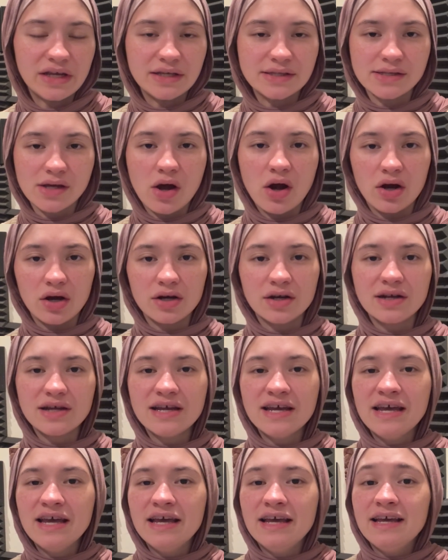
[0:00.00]
is hard,
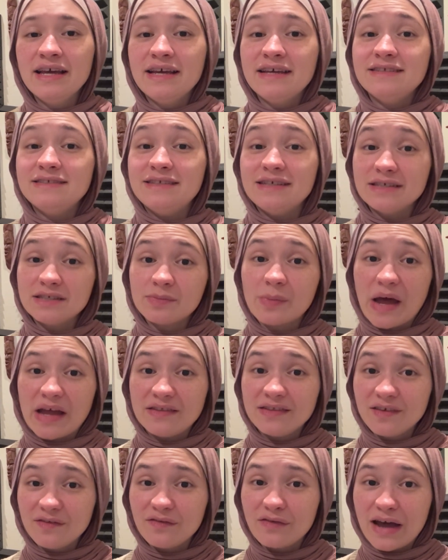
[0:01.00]
despite
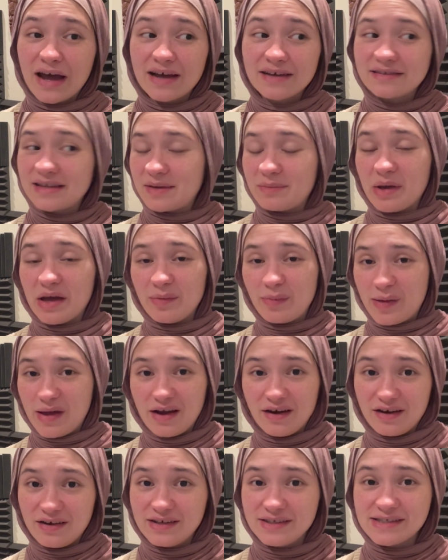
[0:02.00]
the fact that my
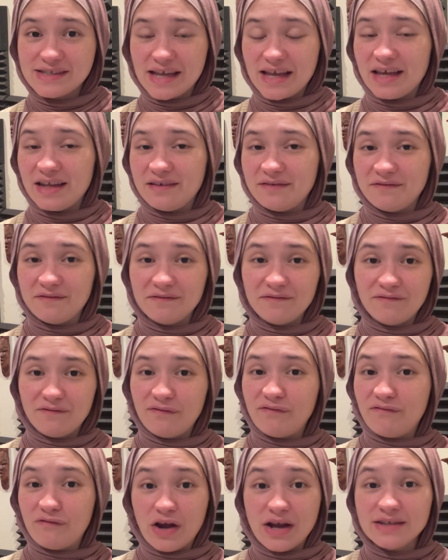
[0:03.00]
parents and
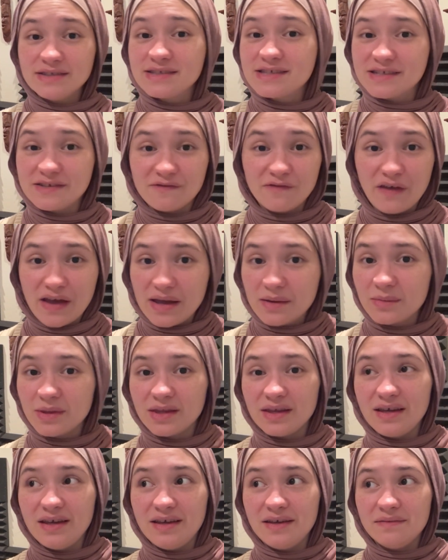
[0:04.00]
friends and
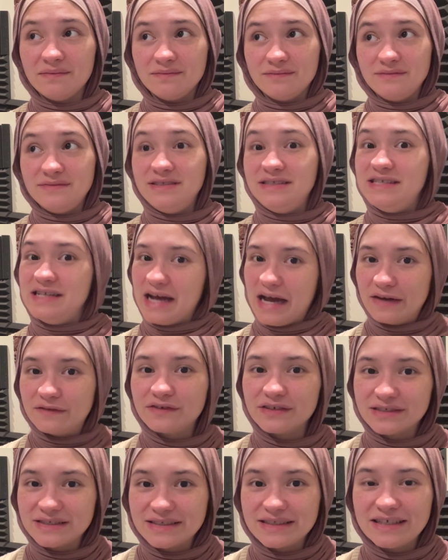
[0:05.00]
family
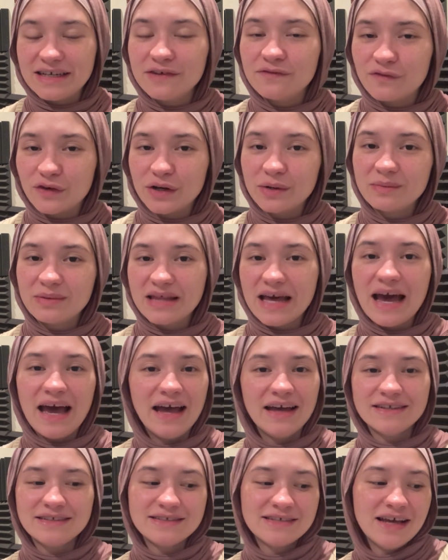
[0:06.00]
definitely affirmed
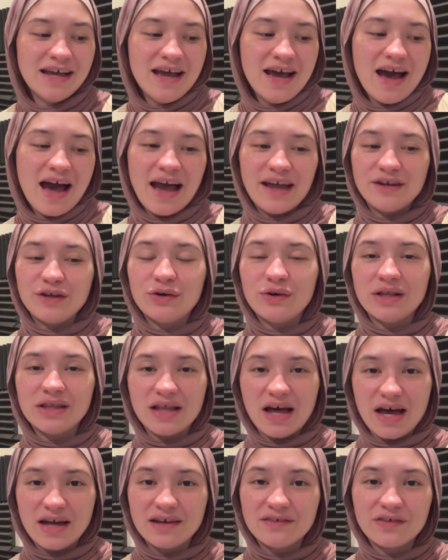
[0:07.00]
that. I know a
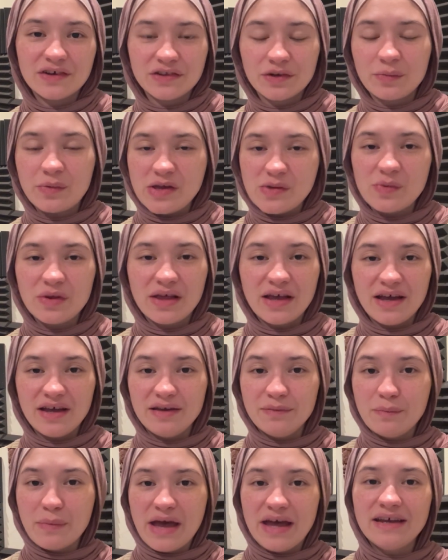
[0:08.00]
lot of other people I
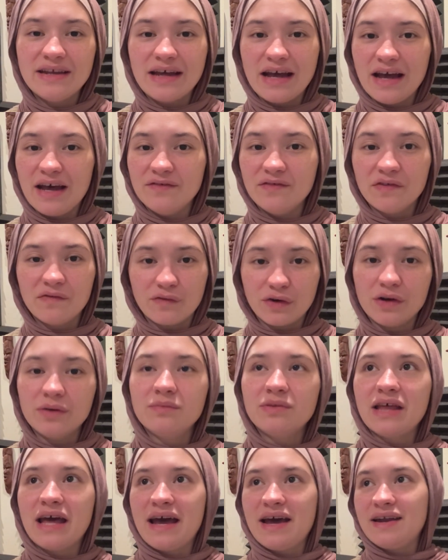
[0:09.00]
met have
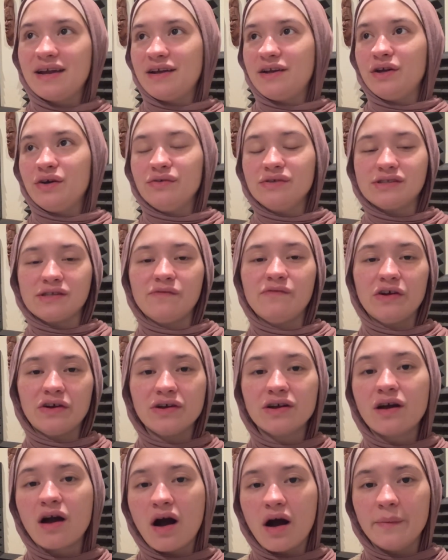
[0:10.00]
affirmed that. I know it's a very
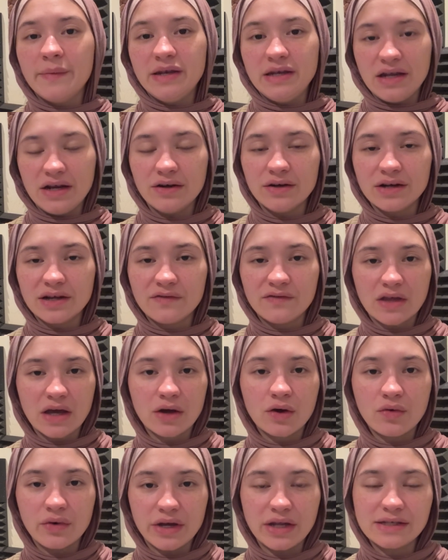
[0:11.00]
common narrative that
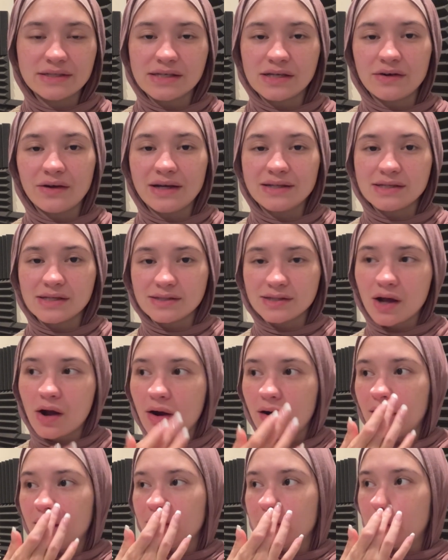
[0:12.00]
quitting cigarettes is
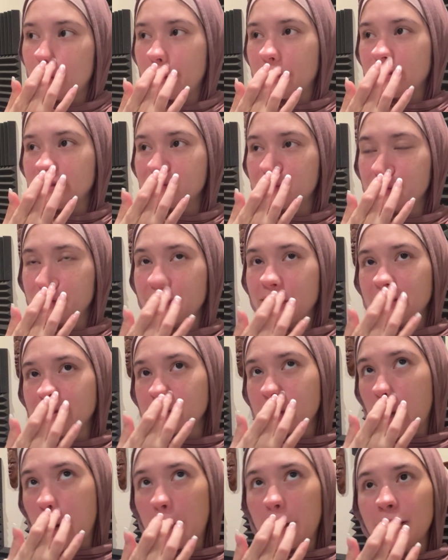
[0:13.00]
hard, quitting smoking is
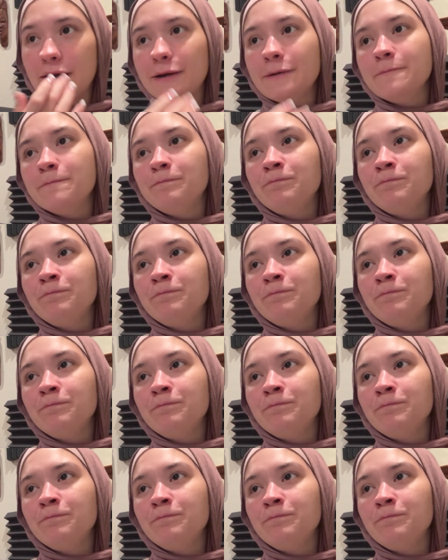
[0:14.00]
hard.